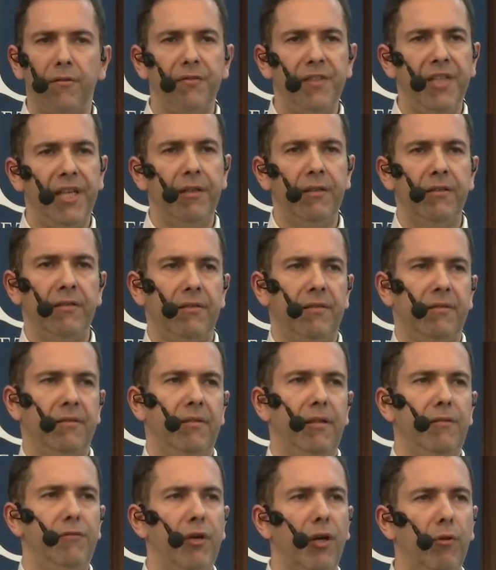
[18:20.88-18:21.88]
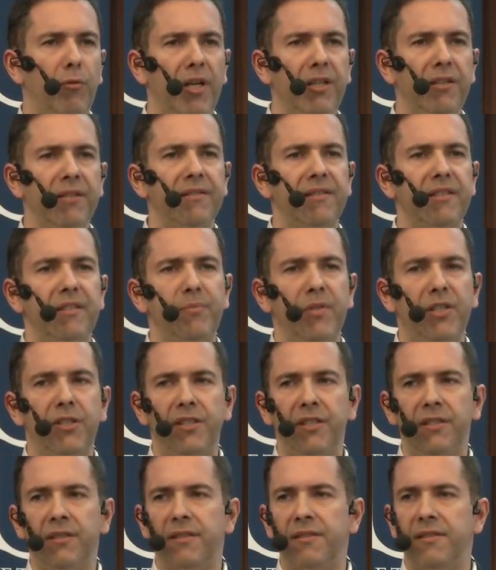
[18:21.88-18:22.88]
of years if you are running this
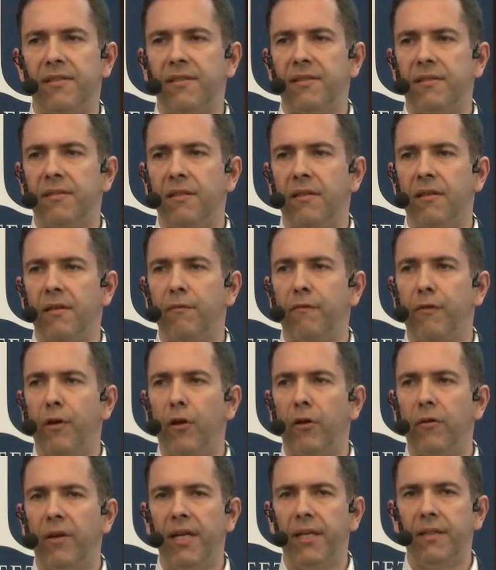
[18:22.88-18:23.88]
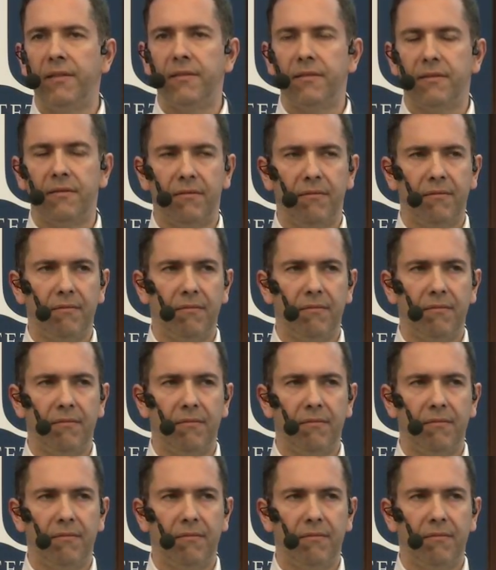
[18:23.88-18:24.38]
machine at this flow rate.